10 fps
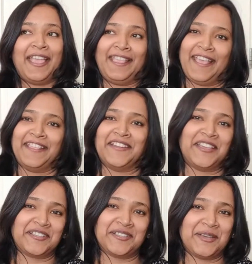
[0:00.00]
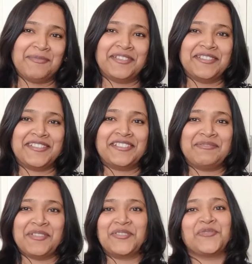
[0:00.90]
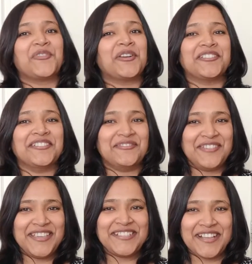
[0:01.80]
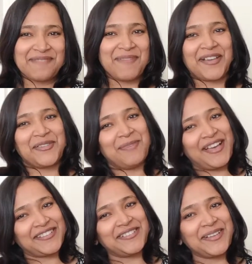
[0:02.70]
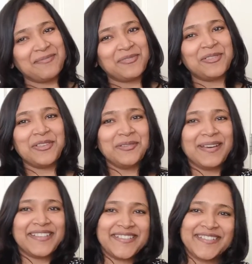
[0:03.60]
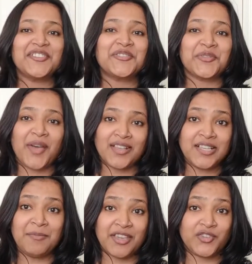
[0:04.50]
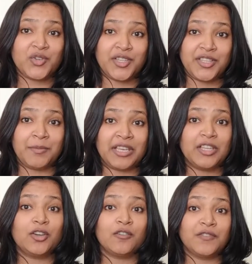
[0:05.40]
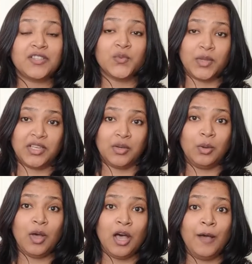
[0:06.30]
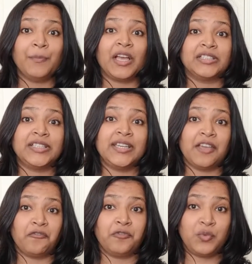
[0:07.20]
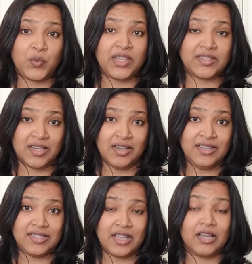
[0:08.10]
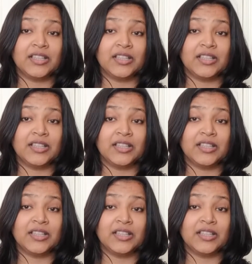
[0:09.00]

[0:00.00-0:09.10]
And then the next step is, once you've gotten the visa, pack your bags and come to the US. So as I mentioned in the beginning of this video, other than F1 visas,